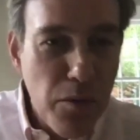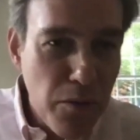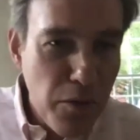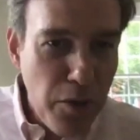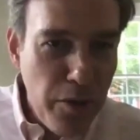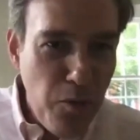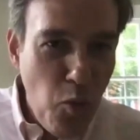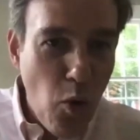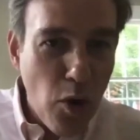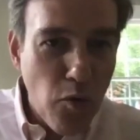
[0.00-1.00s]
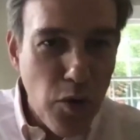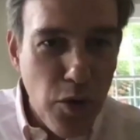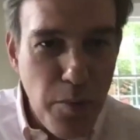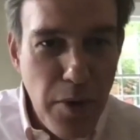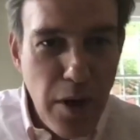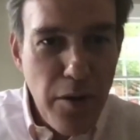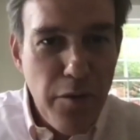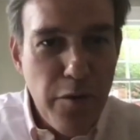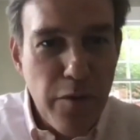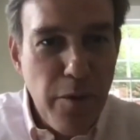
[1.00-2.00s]
you know, the war room of
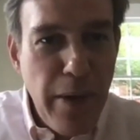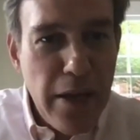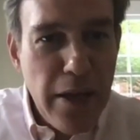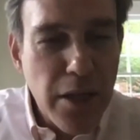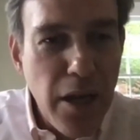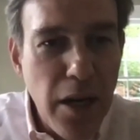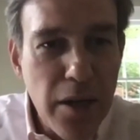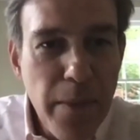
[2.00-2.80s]
the Pentagon.